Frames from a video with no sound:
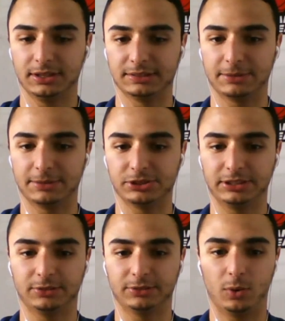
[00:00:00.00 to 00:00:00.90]

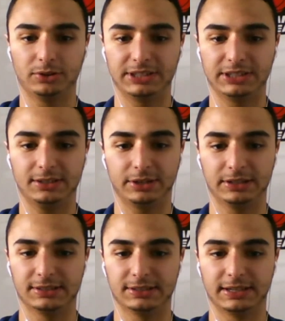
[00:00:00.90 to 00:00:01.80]
especially if Noel's out.
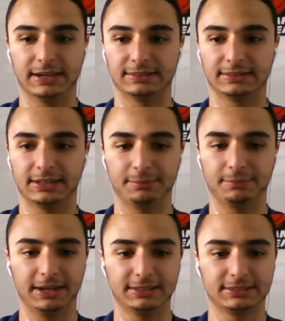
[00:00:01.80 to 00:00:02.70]
He's going to get a ton of
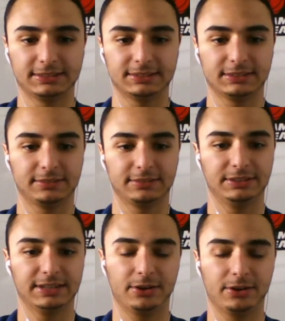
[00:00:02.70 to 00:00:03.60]
minutes. If
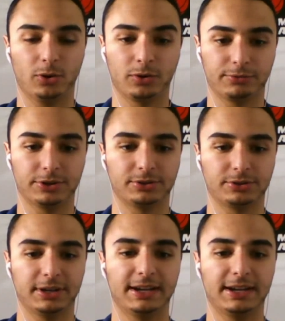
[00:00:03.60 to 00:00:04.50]
he's out, Okafor's
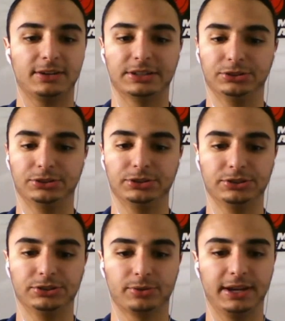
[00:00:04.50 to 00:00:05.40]
already out. His
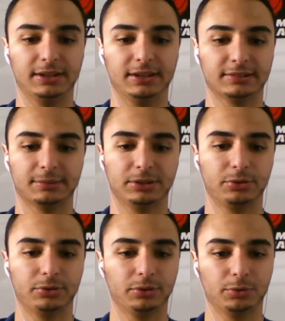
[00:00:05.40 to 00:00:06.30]
usage rate is going to be
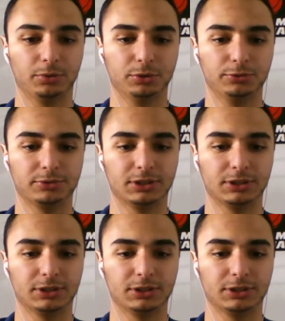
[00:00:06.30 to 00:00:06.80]
through the roof,